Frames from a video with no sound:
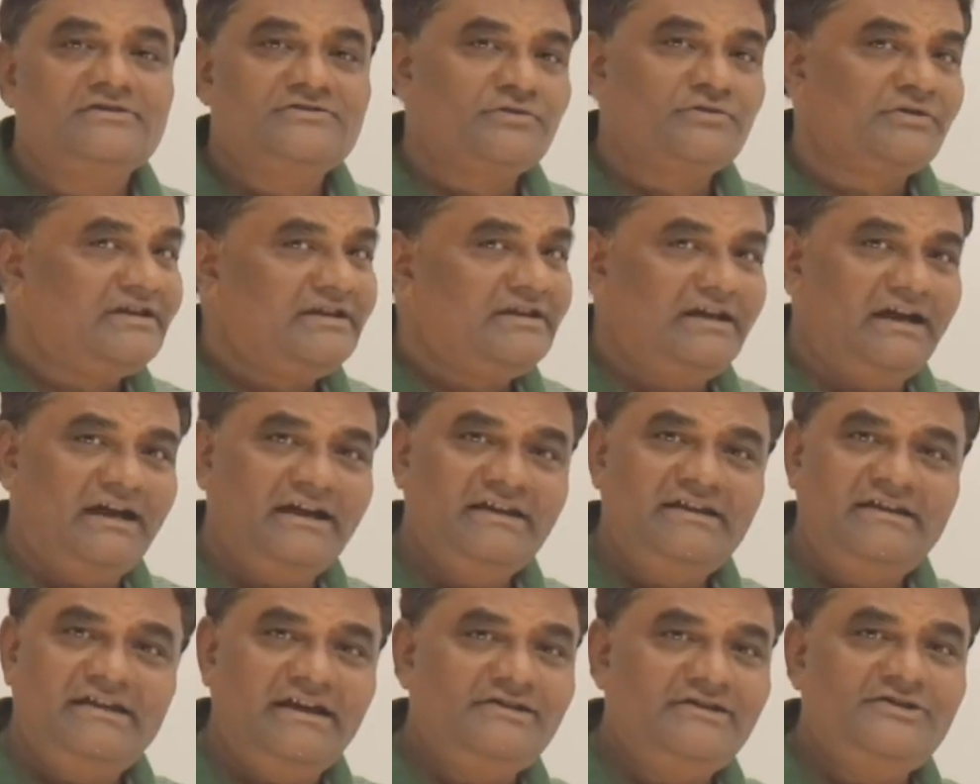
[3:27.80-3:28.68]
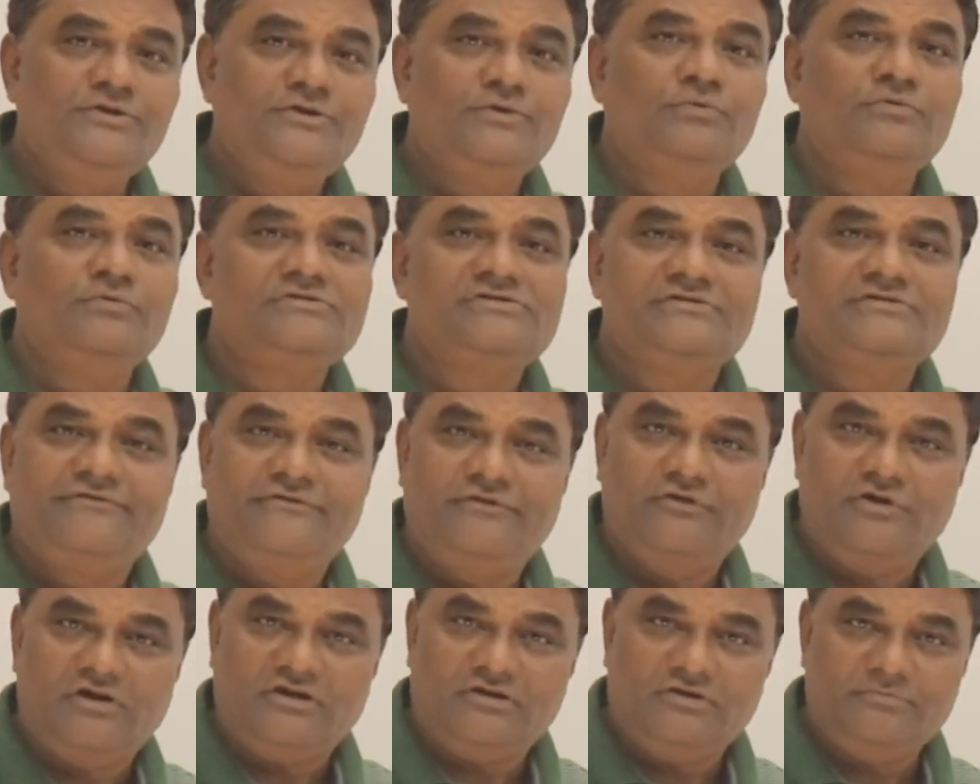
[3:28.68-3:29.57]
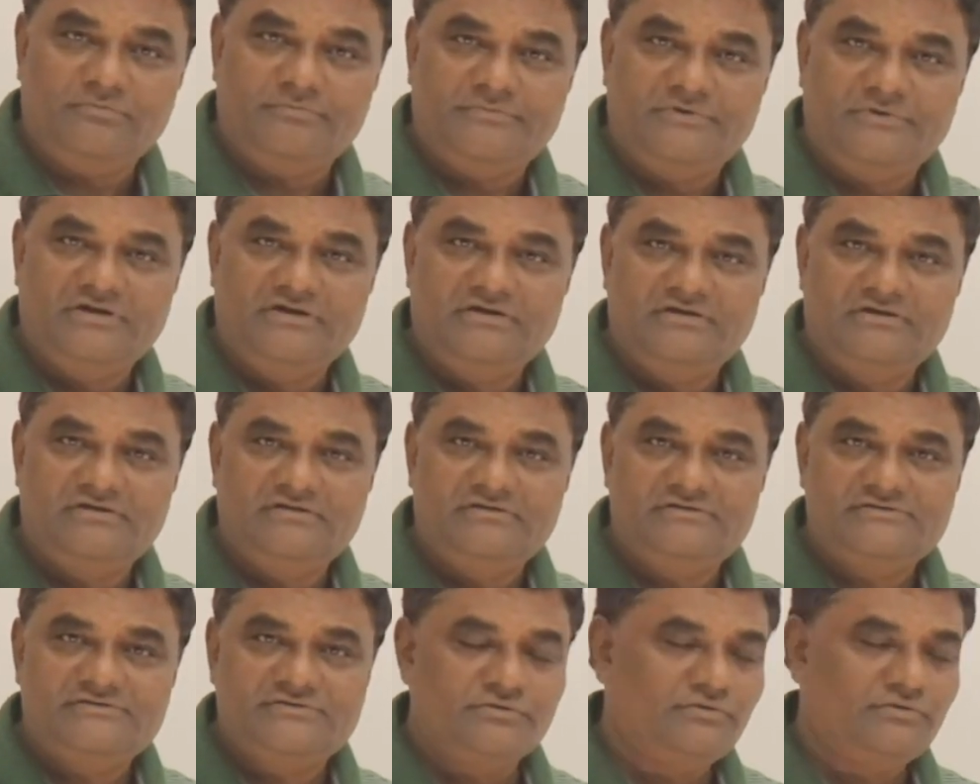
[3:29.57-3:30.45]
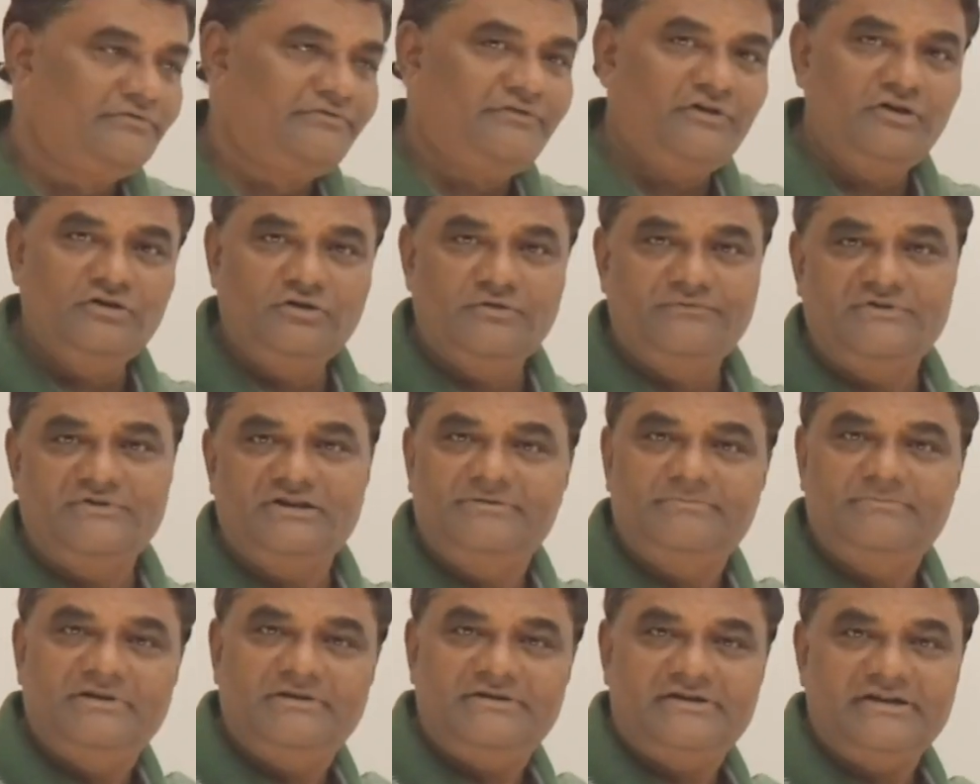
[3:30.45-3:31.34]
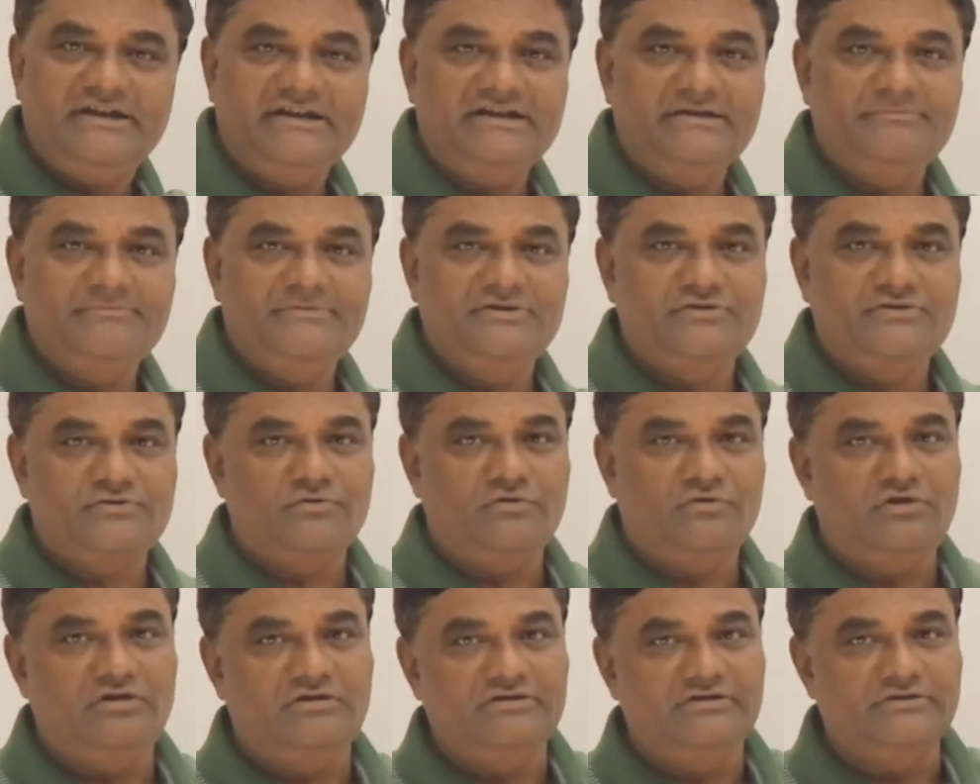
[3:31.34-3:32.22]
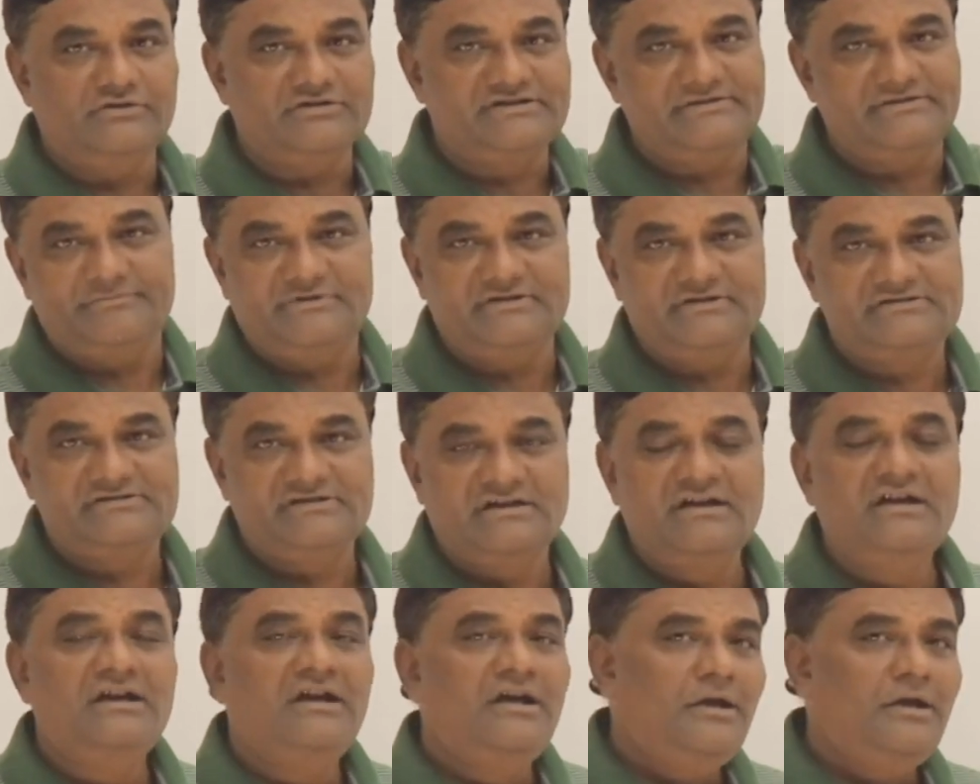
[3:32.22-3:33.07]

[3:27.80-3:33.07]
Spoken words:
So I can use a for loop. So for loop will be taking me through all those symbols.